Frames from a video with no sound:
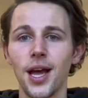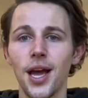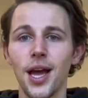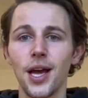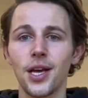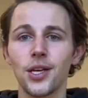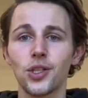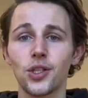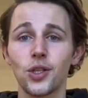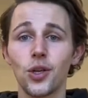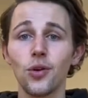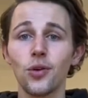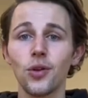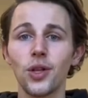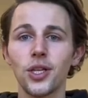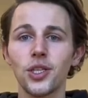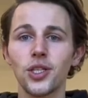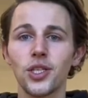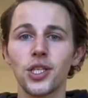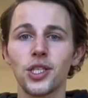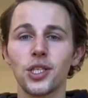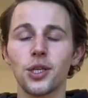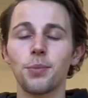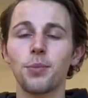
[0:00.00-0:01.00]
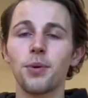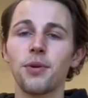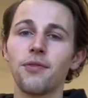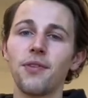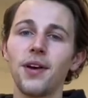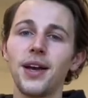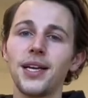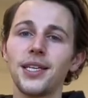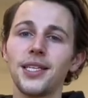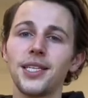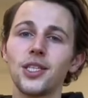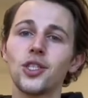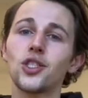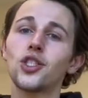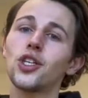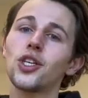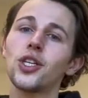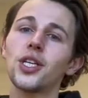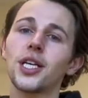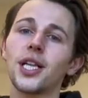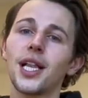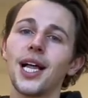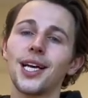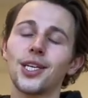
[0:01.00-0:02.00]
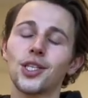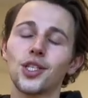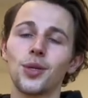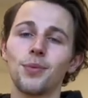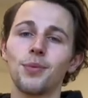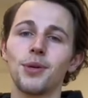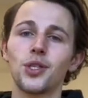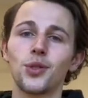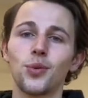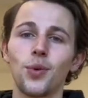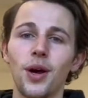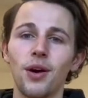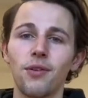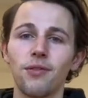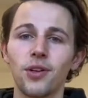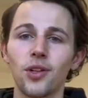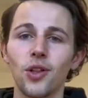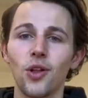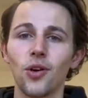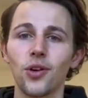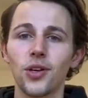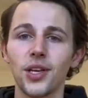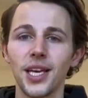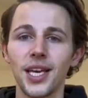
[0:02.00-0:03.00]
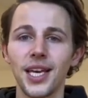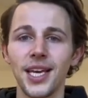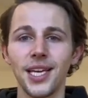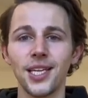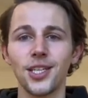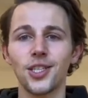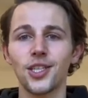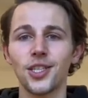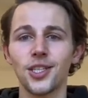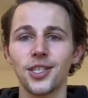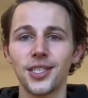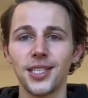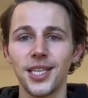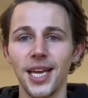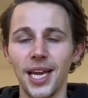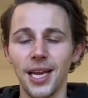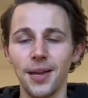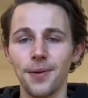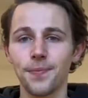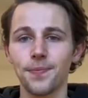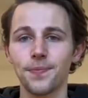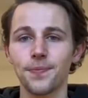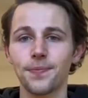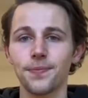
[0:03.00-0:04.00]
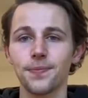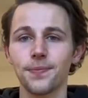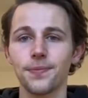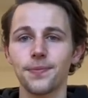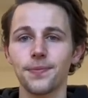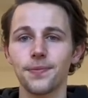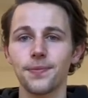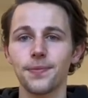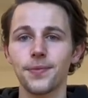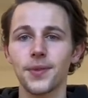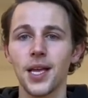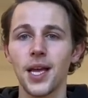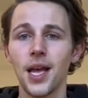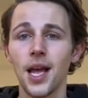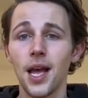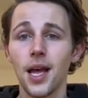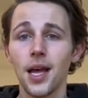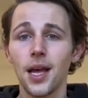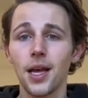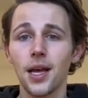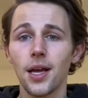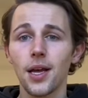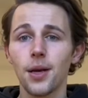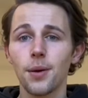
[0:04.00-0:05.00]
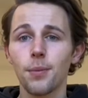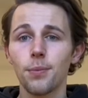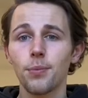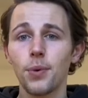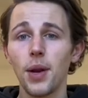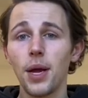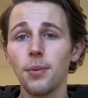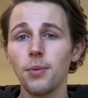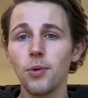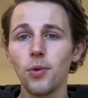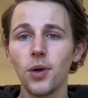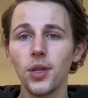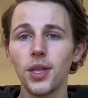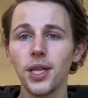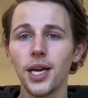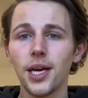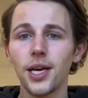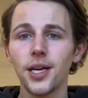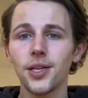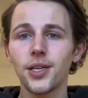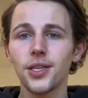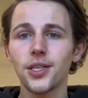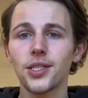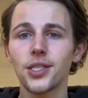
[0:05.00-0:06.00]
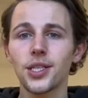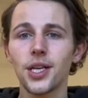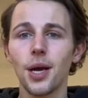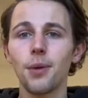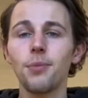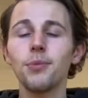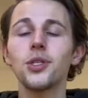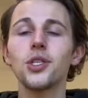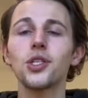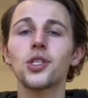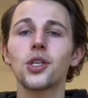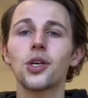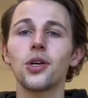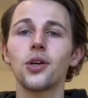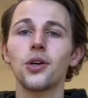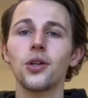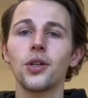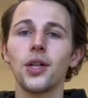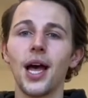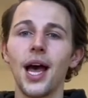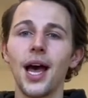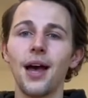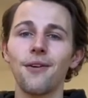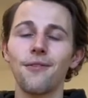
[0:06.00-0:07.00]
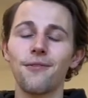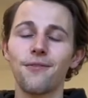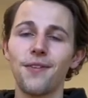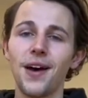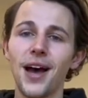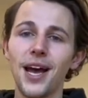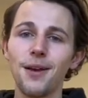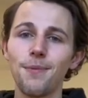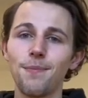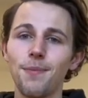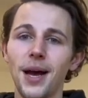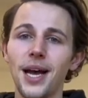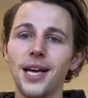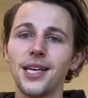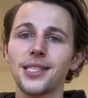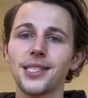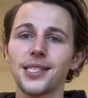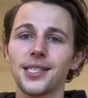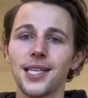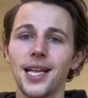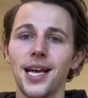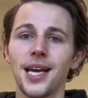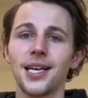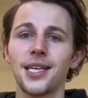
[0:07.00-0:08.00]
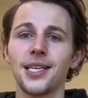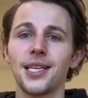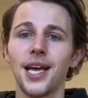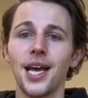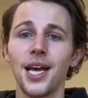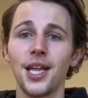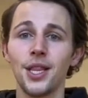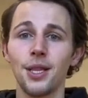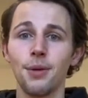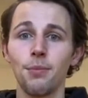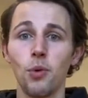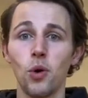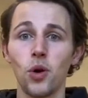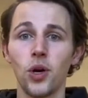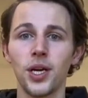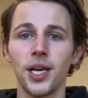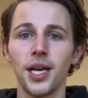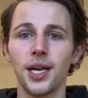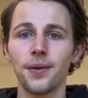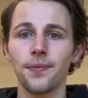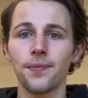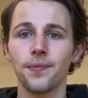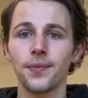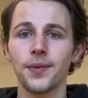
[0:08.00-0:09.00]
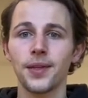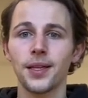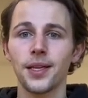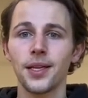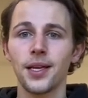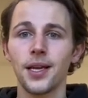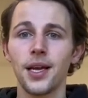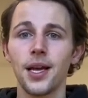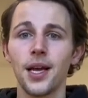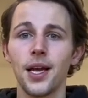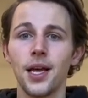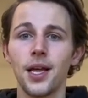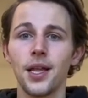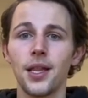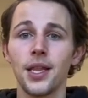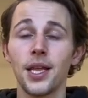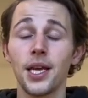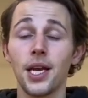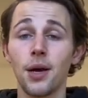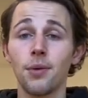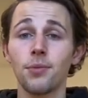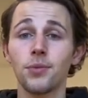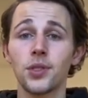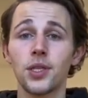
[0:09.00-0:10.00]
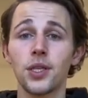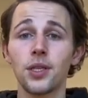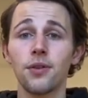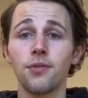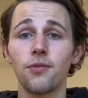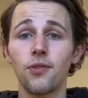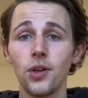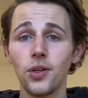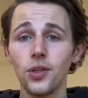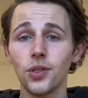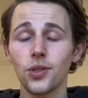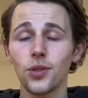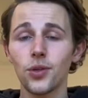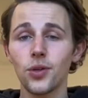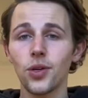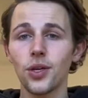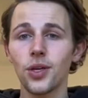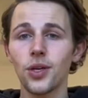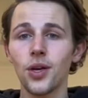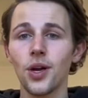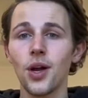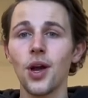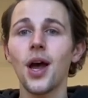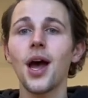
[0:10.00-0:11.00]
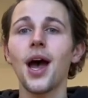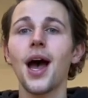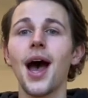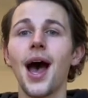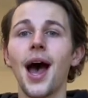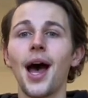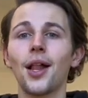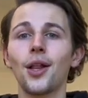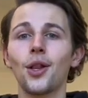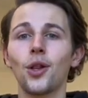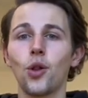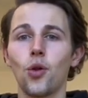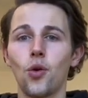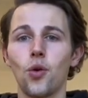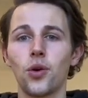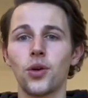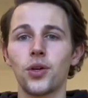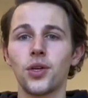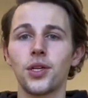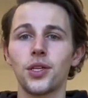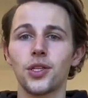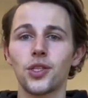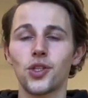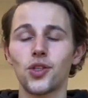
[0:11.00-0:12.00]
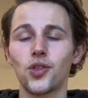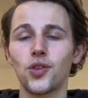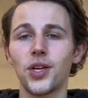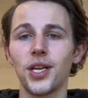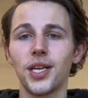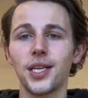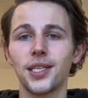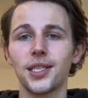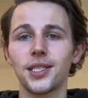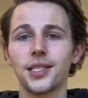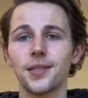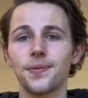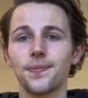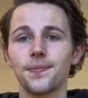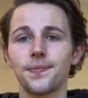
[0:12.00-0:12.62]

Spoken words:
School lunches are provided to the classroom at 12 o'clock each day. Primary 1 learners come to school at 5 past 9 in the morning. They come to the front door at Lorne Street.